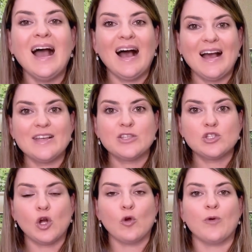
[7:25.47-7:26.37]
I
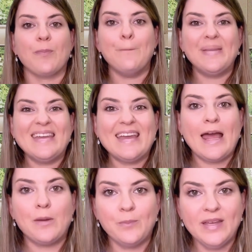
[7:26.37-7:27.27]
start with B
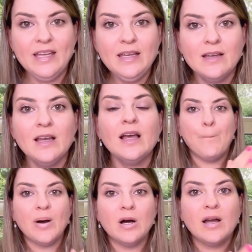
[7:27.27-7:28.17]
and P,
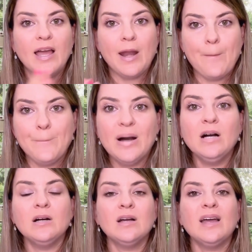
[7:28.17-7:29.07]
B and P,
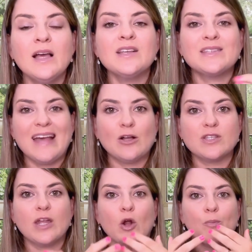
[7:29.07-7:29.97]

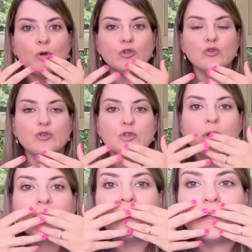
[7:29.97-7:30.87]
sounds that are produced
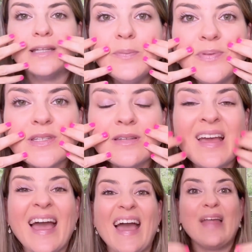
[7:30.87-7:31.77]
in the lips.
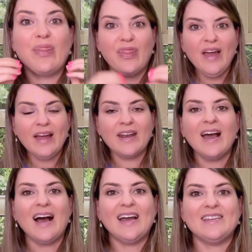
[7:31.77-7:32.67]
And
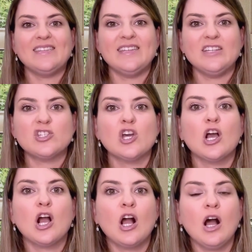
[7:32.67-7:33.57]
then I teach
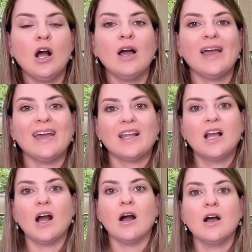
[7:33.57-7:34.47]
K
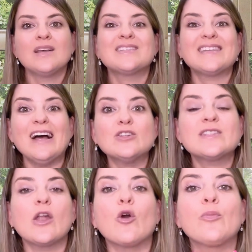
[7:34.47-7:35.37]
and G, sounds
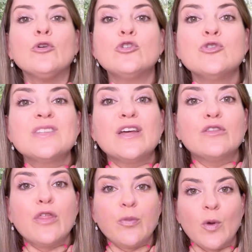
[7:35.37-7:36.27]
that are produced
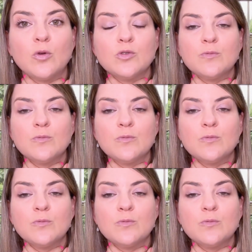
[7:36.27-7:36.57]
in the throat.